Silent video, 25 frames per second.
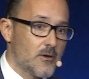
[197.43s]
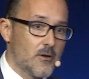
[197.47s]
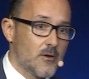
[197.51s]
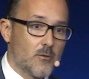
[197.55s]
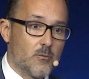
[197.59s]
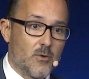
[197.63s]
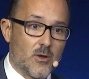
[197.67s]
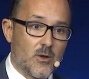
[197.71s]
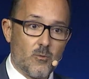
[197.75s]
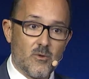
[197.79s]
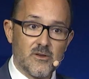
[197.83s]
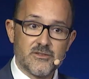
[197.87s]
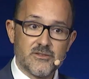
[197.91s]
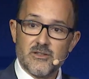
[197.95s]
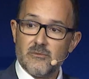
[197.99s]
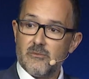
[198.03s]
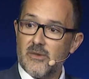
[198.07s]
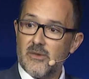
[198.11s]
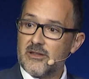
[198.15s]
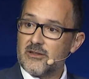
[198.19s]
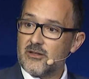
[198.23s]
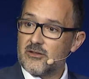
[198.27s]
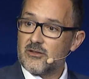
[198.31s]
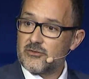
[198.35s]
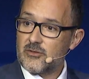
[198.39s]
What was the
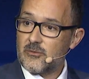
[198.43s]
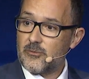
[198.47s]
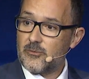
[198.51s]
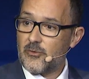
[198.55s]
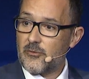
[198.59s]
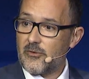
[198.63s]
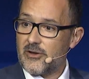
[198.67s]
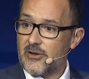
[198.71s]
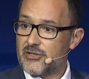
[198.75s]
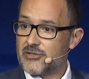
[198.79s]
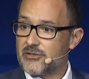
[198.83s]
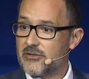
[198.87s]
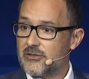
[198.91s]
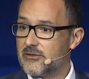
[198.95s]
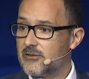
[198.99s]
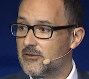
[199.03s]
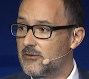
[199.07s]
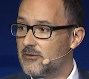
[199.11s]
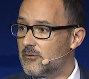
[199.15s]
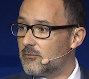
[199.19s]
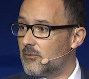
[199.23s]
maintenance operation?